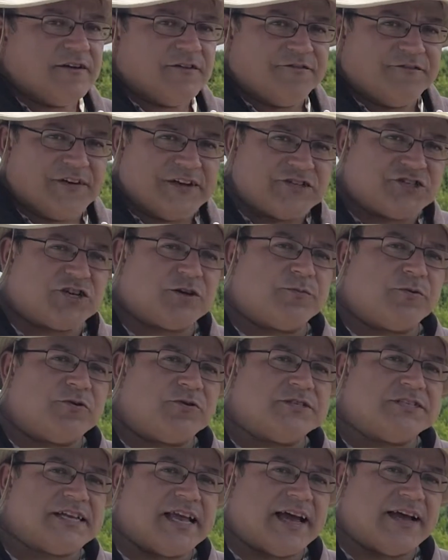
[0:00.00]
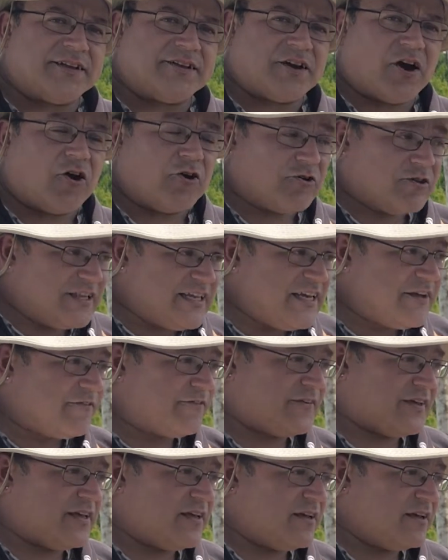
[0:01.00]
vegetables that are
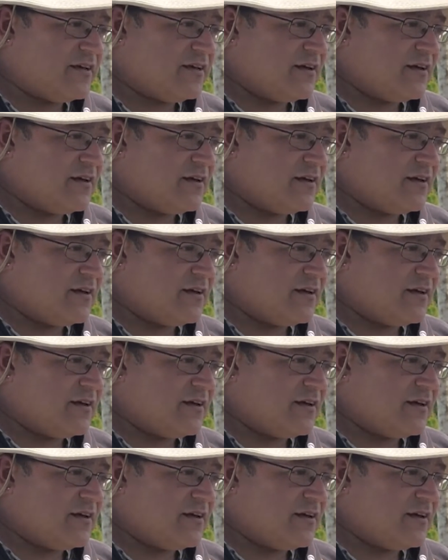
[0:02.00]
leafy,